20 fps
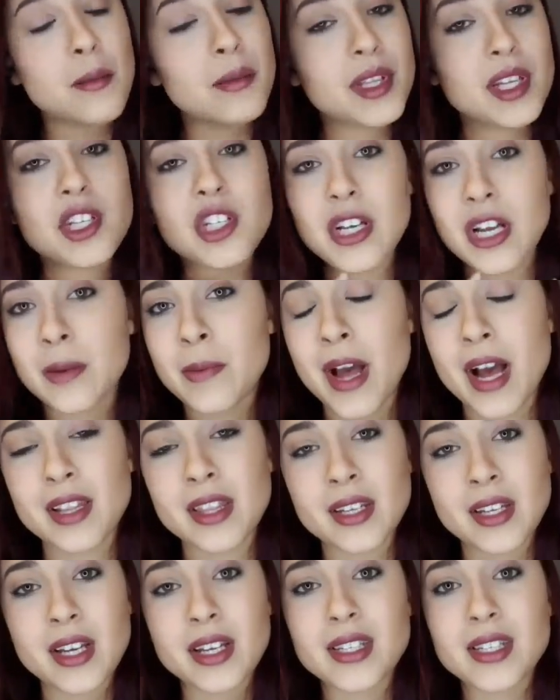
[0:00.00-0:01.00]
please check
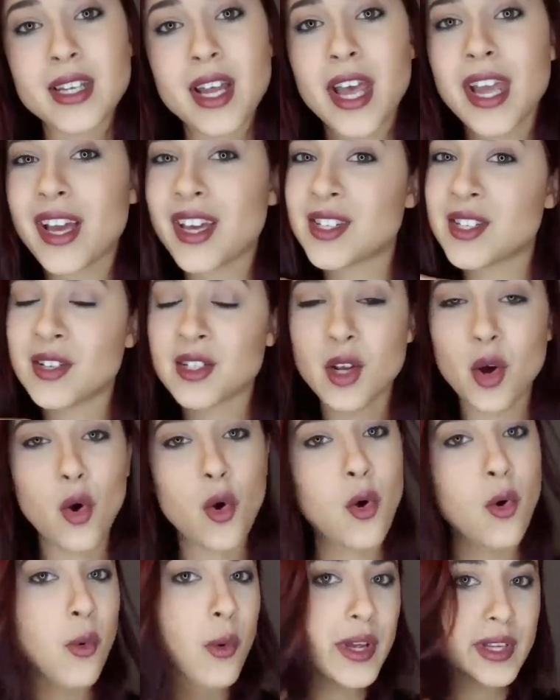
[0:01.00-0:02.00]
back the next day because there's
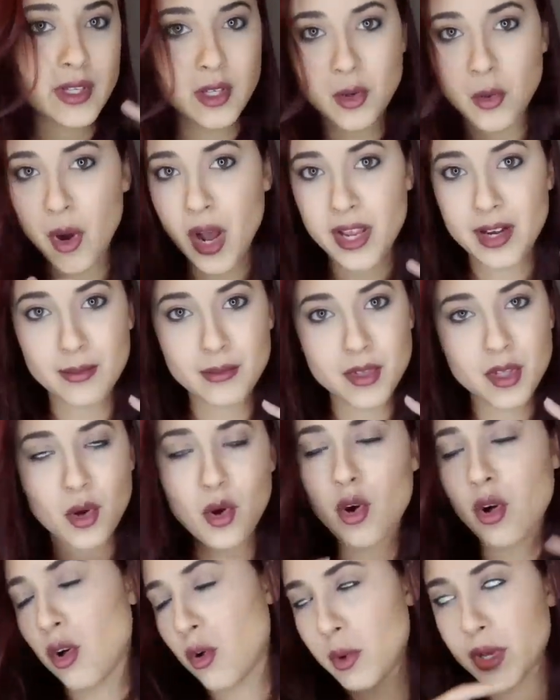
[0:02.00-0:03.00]
always new items.
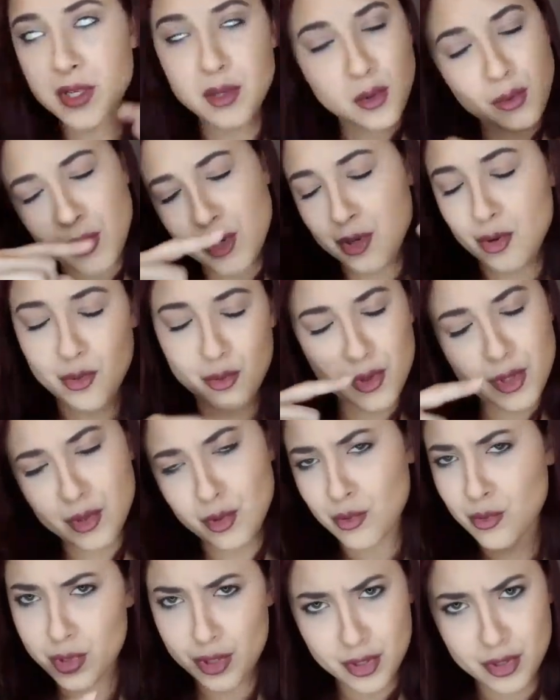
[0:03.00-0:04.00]
Always, always,
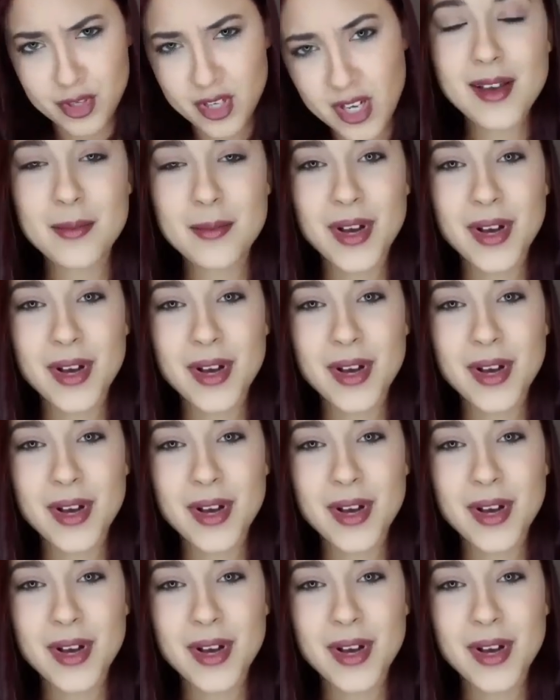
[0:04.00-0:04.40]
always, always.